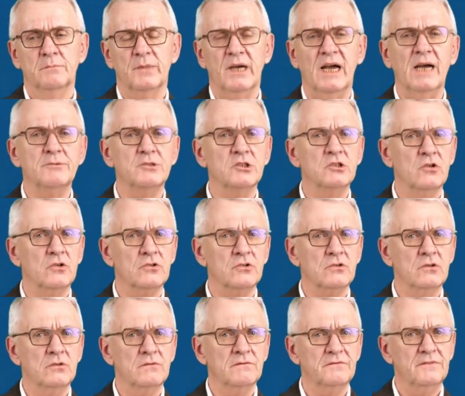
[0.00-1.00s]
perhaps not
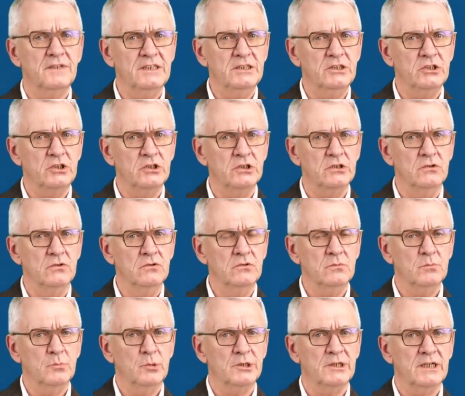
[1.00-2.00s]
convince you,
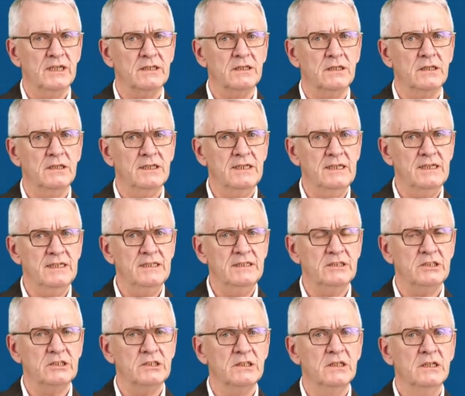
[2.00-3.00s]
but at
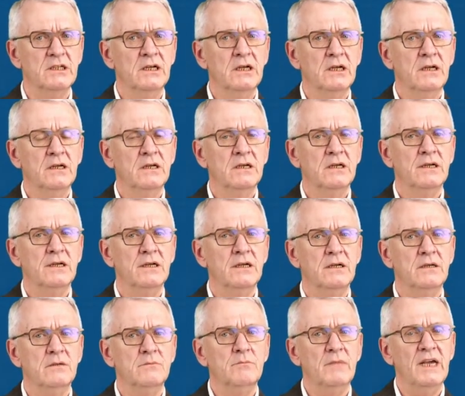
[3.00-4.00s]
least
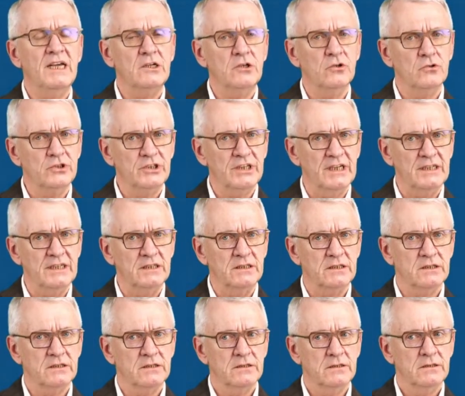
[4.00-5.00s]
make you
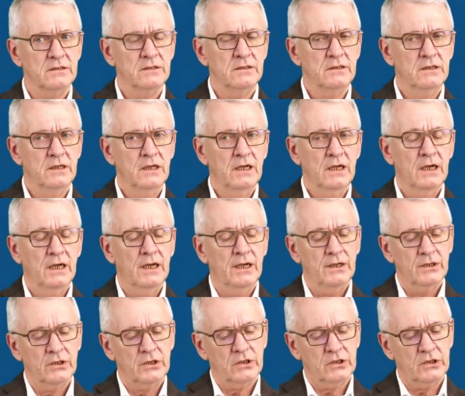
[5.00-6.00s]
think.
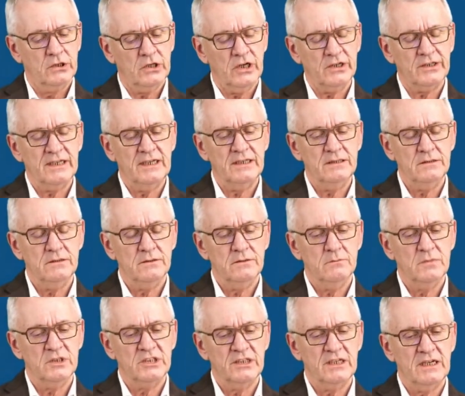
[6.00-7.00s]
Cutting
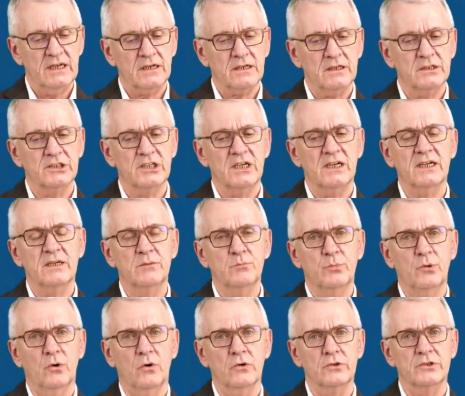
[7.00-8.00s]
materials are
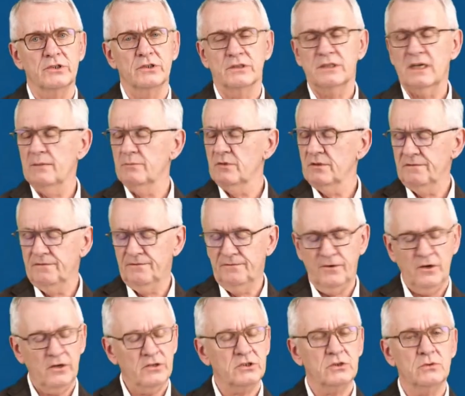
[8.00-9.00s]
important. I'm the
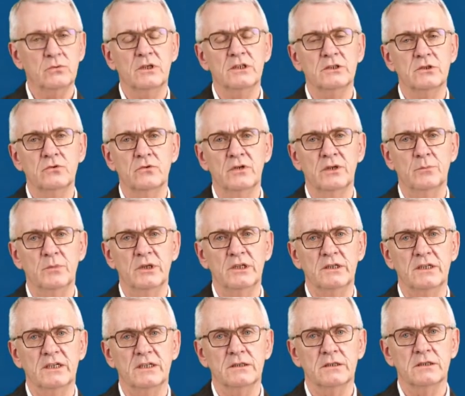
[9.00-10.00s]
first one to
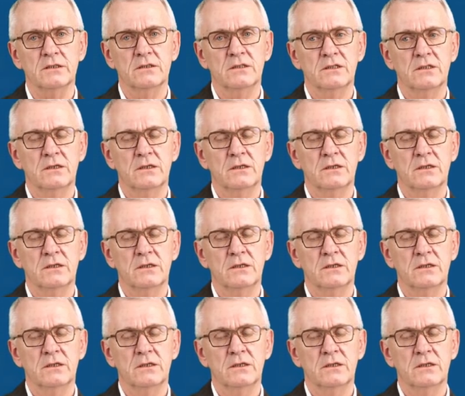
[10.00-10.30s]
admit that.